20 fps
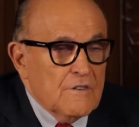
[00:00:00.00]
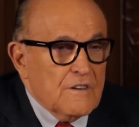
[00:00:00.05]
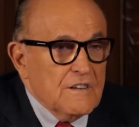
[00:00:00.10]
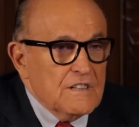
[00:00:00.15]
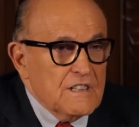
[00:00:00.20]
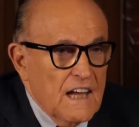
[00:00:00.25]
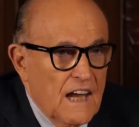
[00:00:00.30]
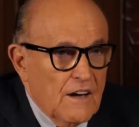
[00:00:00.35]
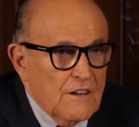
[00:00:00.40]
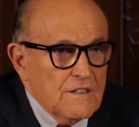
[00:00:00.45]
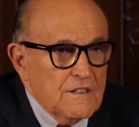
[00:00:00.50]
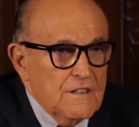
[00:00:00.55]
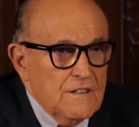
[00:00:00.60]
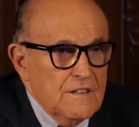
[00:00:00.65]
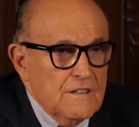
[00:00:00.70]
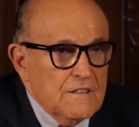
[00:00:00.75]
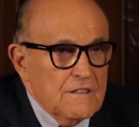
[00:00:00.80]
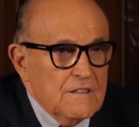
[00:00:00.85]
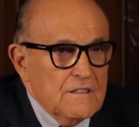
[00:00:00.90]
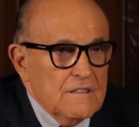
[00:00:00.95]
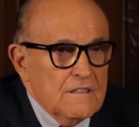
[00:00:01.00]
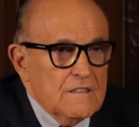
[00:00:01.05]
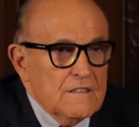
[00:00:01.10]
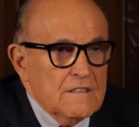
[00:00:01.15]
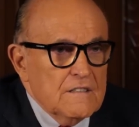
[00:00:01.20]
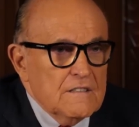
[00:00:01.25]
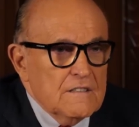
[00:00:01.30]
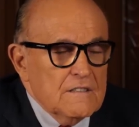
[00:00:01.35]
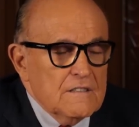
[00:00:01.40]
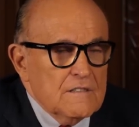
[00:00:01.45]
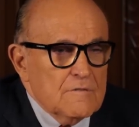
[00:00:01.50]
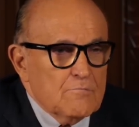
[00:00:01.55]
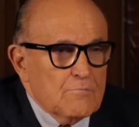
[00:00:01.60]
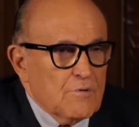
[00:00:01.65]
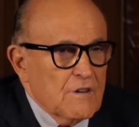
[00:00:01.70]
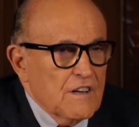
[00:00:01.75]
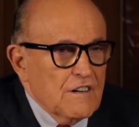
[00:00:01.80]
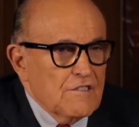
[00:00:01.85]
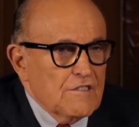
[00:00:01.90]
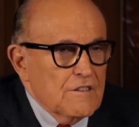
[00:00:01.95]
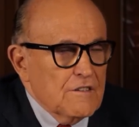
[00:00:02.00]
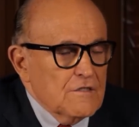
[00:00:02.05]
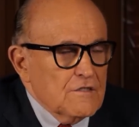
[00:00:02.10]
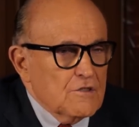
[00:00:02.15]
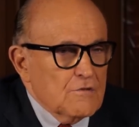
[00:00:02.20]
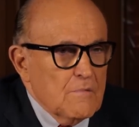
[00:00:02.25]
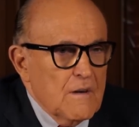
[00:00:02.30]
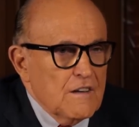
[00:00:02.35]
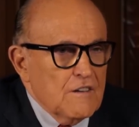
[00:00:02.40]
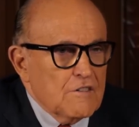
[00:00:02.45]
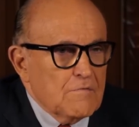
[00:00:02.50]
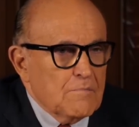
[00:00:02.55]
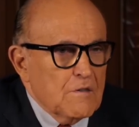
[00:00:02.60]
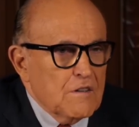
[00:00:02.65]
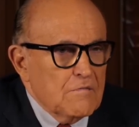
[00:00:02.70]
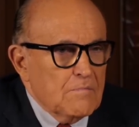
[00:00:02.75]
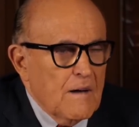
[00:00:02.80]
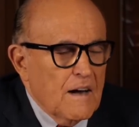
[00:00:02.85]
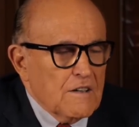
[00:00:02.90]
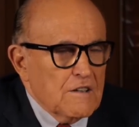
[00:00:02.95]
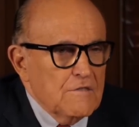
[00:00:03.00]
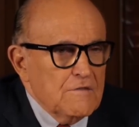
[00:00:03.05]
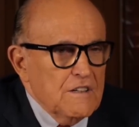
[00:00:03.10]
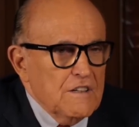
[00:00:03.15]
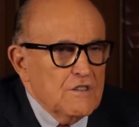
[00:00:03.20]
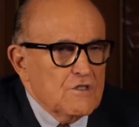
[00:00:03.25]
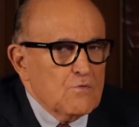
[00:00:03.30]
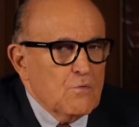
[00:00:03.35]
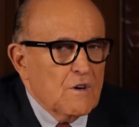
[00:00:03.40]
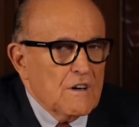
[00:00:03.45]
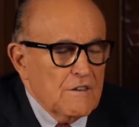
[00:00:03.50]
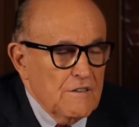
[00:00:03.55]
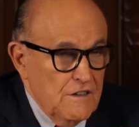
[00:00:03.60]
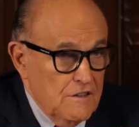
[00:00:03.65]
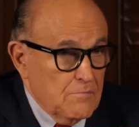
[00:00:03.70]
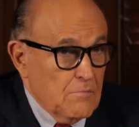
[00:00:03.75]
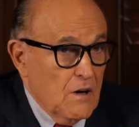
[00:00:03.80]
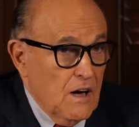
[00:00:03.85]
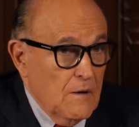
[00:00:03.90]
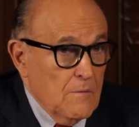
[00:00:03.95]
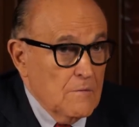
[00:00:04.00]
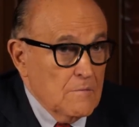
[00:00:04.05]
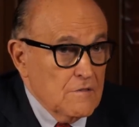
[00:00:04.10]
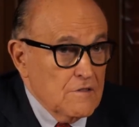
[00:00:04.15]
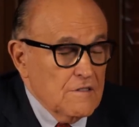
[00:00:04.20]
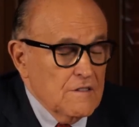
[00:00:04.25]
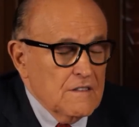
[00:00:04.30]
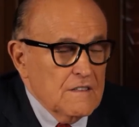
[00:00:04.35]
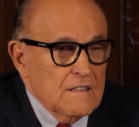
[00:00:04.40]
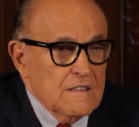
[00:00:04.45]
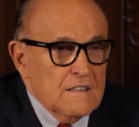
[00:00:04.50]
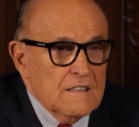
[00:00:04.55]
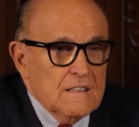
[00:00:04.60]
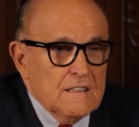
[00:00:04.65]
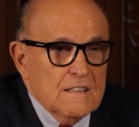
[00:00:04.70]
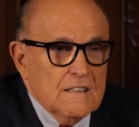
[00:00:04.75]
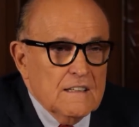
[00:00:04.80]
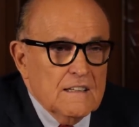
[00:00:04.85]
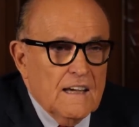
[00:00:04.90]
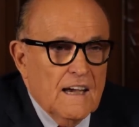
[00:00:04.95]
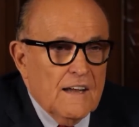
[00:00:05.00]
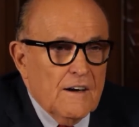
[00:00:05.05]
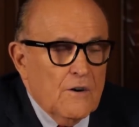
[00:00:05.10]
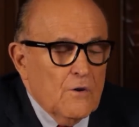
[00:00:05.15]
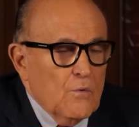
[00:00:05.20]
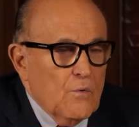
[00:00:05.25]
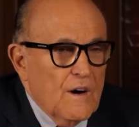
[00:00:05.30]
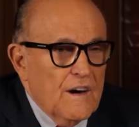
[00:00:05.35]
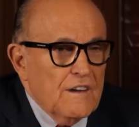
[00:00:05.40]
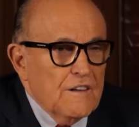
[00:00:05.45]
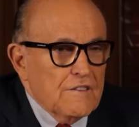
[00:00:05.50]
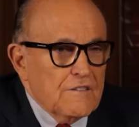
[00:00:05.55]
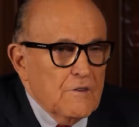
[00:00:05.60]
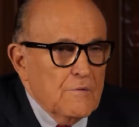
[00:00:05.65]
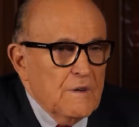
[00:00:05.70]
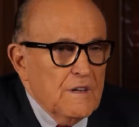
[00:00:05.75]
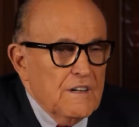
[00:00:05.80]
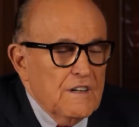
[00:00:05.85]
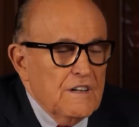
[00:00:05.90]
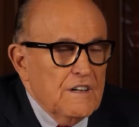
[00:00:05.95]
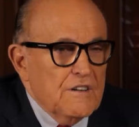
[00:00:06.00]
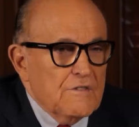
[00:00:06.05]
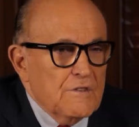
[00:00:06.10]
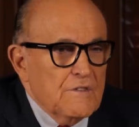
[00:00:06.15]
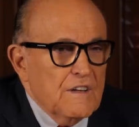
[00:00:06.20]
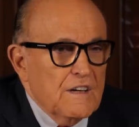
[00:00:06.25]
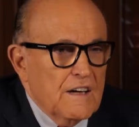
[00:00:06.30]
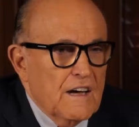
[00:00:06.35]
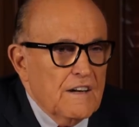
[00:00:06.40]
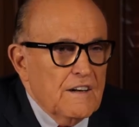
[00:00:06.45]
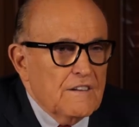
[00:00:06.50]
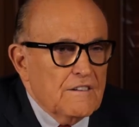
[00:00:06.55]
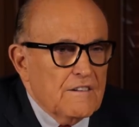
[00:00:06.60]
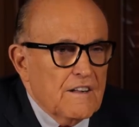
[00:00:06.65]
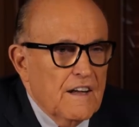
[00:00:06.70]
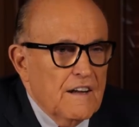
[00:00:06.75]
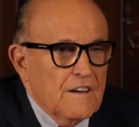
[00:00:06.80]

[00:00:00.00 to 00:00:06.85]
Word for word: very talented, brings a tremendous perspective to each one of these problems, and an awareness that we need here in the United